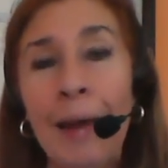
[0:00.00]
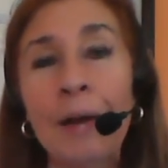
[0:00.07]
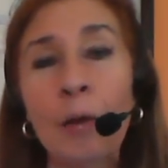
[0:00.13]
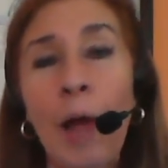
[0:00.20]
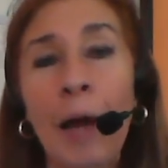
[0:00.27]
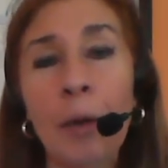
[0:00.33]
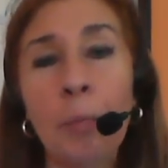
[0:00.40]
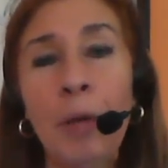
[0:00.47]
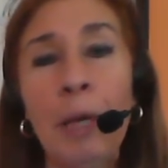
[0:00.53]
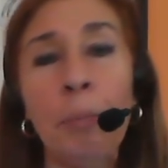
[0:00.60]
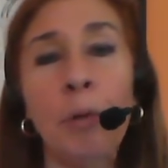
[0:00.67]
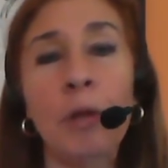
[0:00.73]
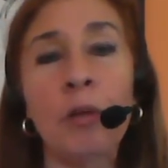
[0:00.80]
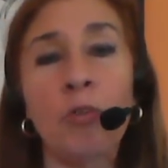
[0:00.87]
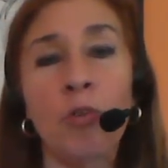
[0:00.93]
And a lot of
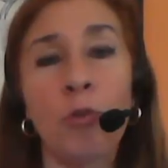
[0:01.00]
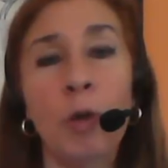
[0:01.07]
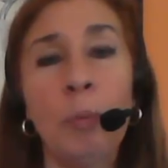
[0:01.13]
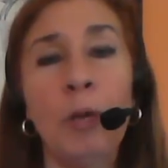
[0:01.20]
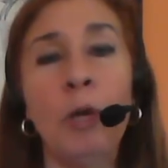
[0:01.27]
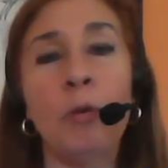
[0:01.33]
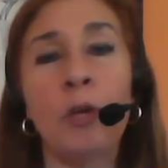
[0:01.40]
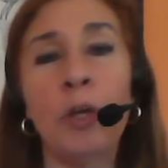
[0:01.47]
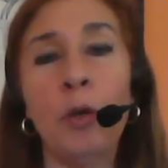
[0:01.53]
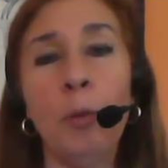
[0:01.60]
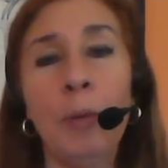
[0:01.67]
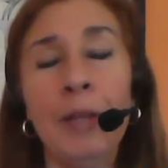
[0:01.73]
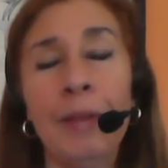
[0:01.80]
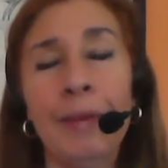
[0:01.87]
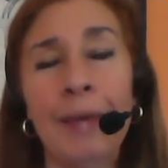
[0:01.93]
people attribute
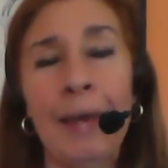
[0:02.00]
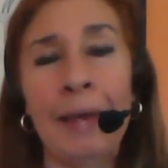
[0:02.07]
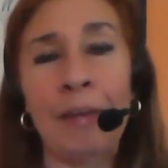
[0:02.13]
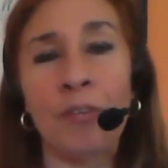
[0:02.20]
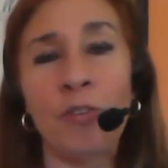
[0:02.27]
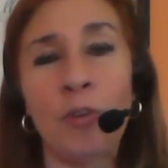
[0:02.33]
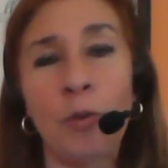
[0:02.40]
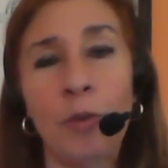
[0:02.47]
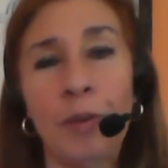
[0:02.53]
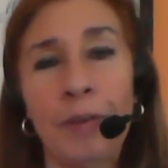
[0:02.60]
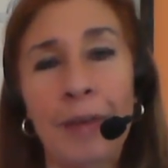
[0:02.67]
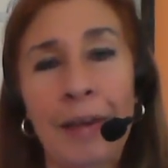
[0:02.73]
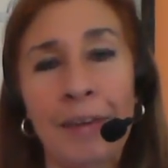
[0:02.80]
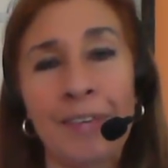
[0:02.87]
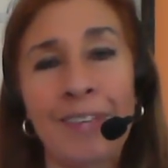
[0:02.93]
human things to the
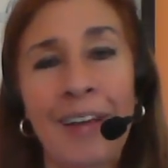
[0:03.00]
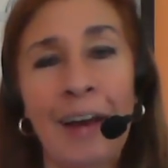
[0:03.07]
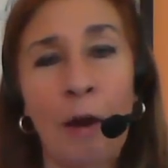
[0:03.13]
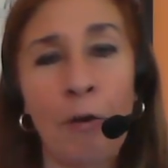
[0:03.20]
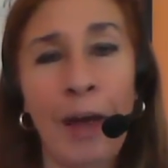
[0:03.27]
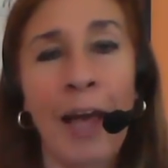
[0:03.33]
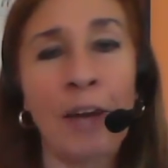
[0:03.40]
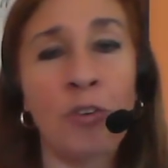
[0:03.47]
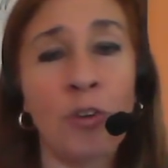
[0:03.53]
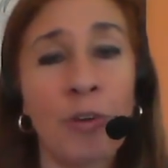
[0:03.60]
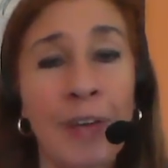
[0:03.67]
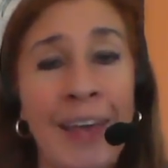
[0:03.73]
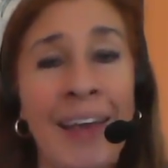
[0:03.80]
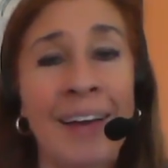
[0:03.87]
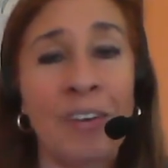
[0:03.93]
things that are
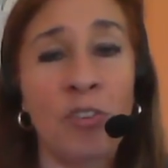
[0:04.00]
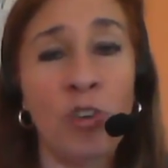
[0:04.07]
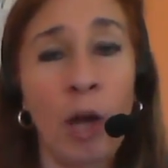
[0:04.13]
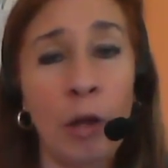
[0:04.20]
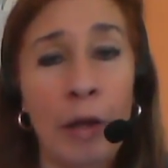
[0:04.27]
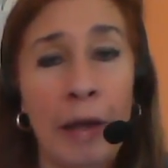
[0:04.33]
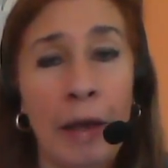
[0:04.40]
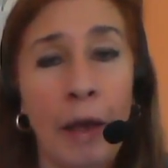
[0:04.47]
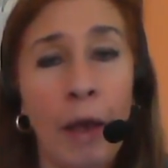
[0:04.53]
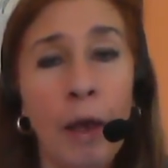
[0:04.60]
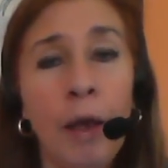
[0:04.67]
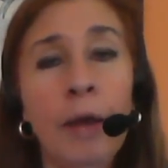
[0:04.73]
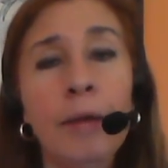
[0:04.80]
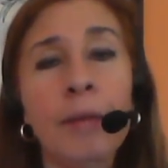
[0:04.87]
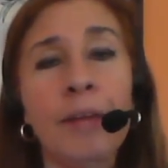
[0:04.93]
actually angelic
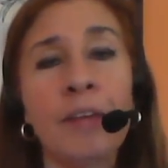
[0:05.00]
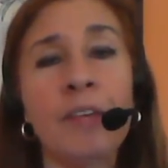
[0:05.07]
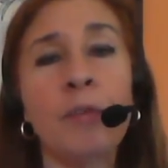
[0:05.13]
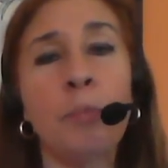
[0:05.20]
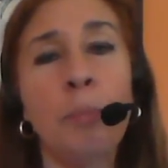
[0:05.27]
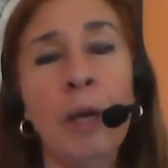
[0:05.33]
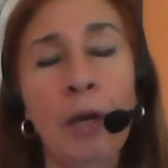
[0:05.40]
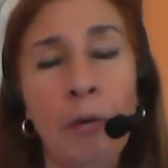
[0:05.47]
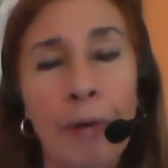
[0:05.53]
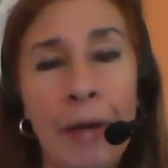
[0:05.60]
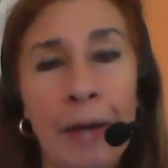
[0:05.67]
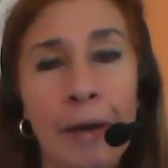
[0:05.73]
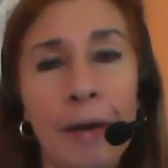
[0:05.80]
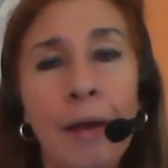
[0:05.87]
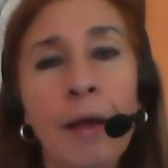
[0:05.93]
the spirit,